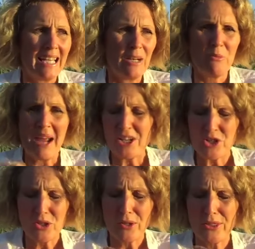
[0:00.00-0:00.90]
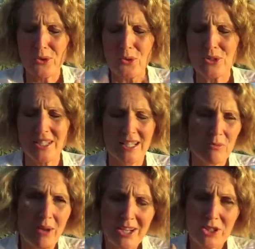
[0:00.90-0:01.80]
irrational thoughts and
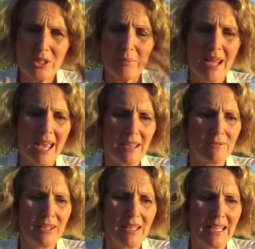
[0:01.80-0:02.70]
irrational behavior.